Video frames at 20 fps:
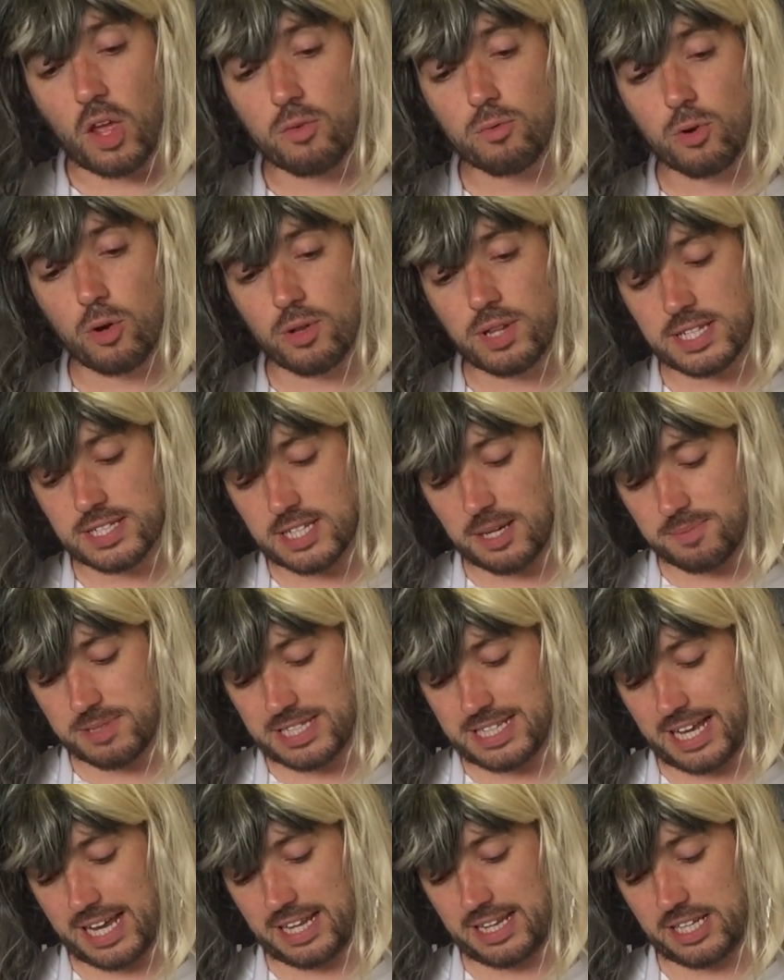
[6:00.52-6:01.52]
roll this up
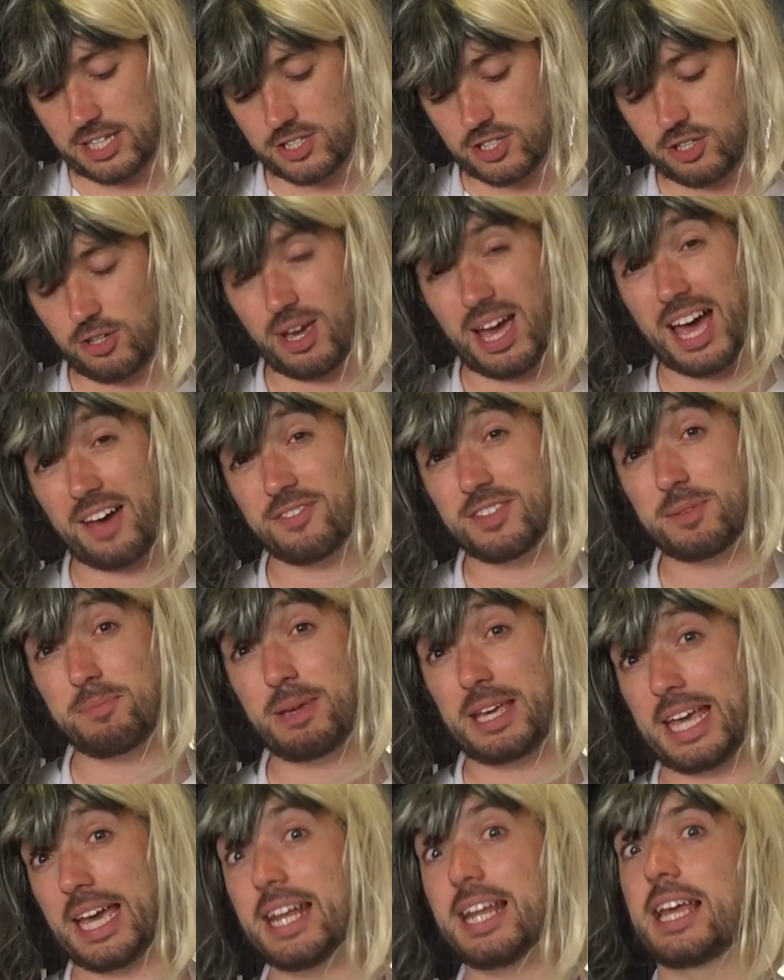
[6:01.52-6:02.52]
slightly so you have the
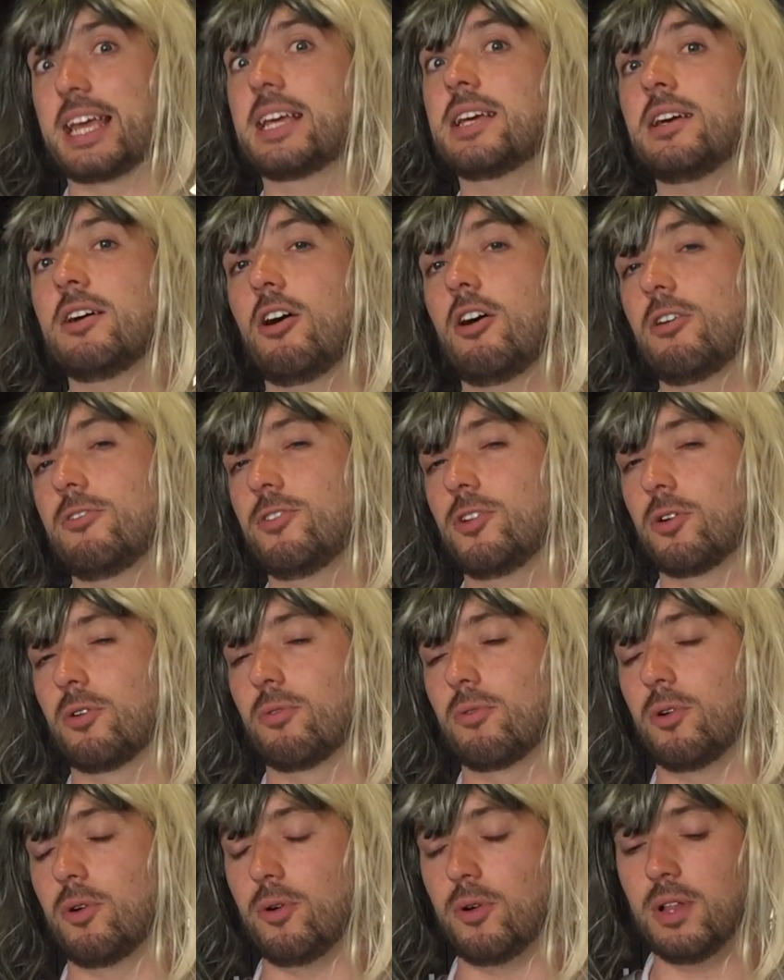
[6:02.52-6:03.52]
beginning of your
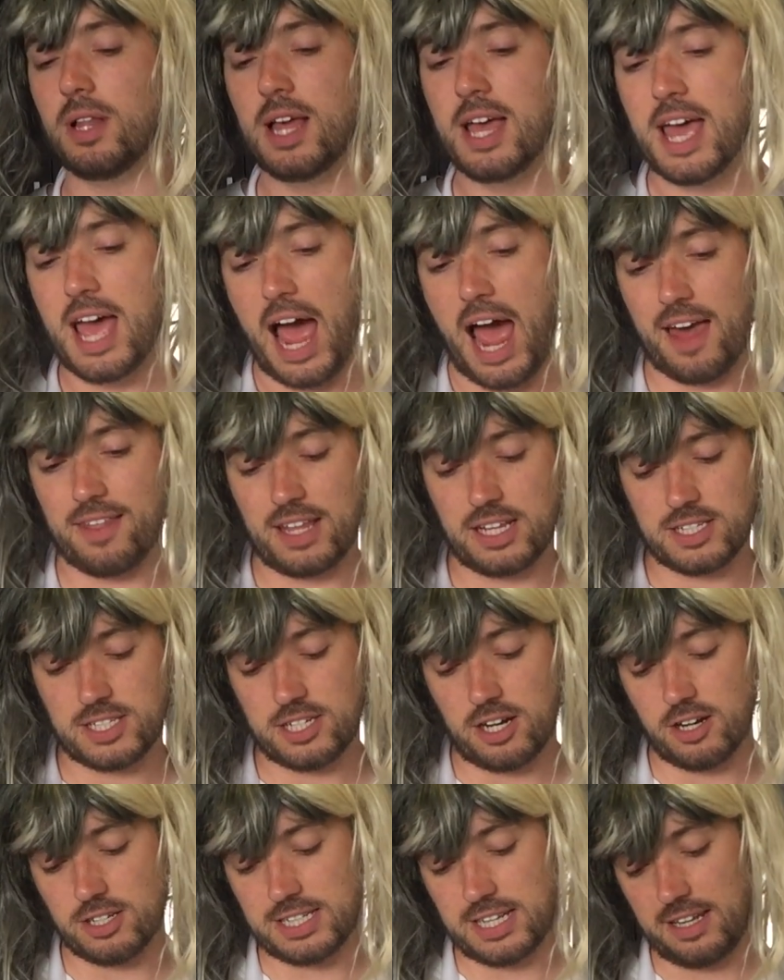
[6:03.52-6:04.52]
roll, and then
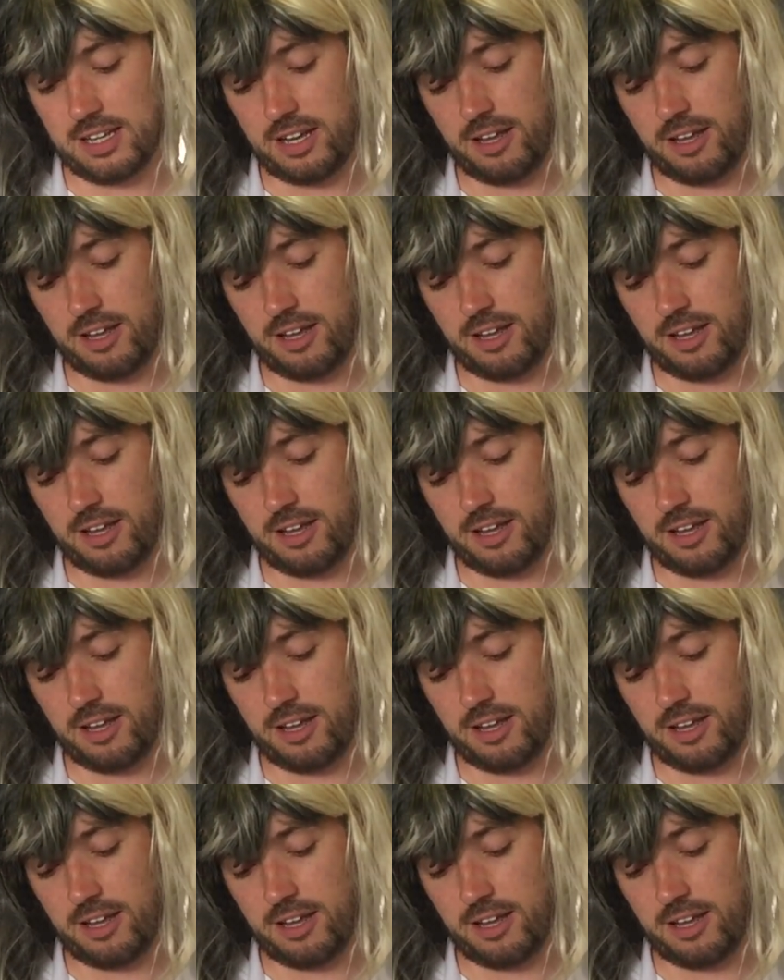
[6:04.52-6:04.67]
start to